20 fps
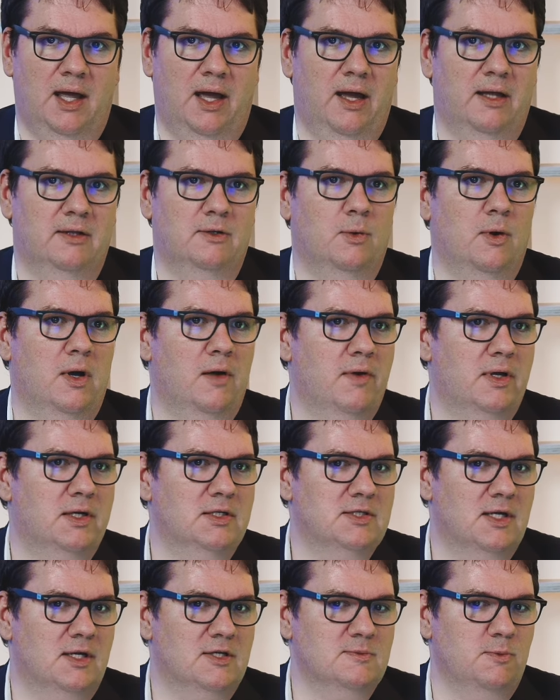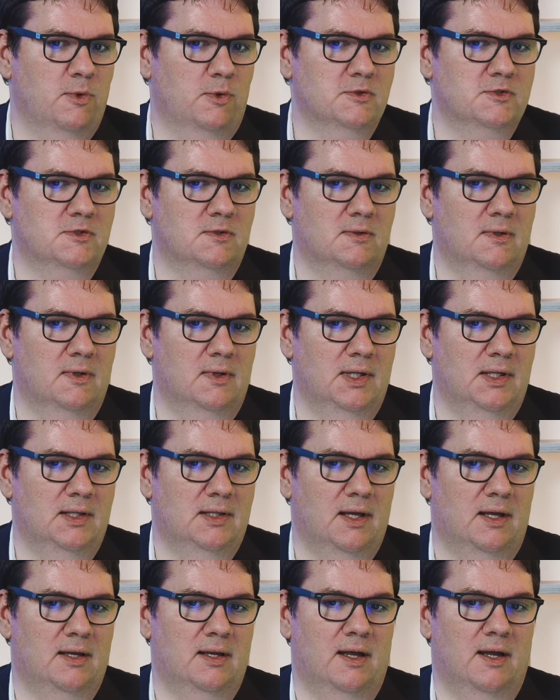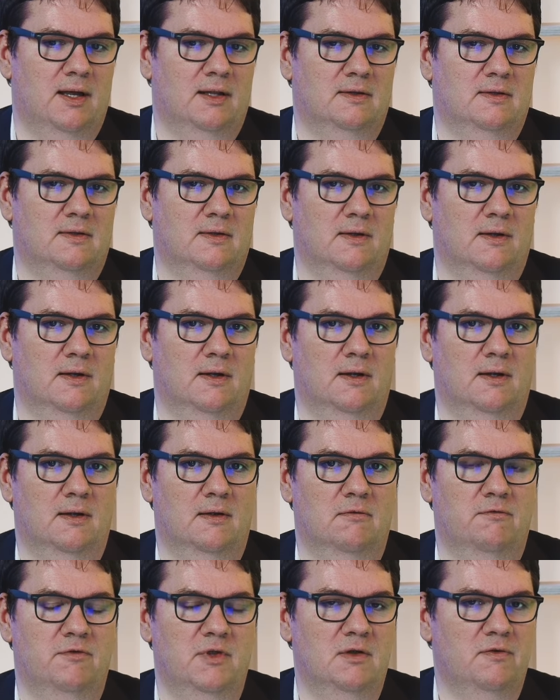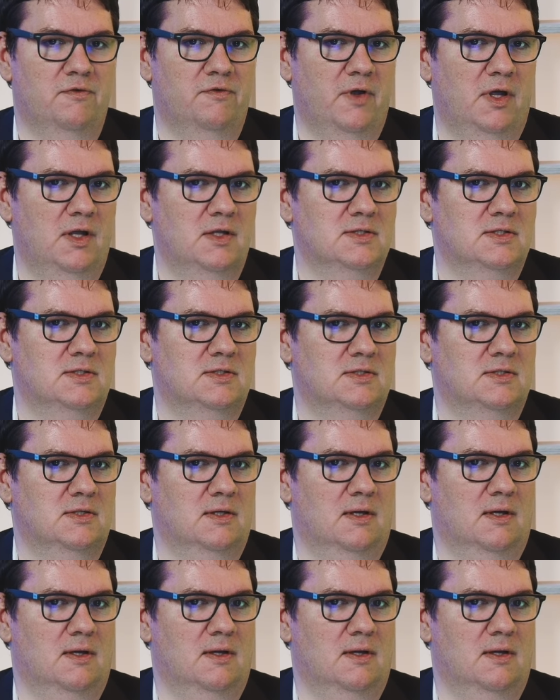And whoever is exposed to the internet will face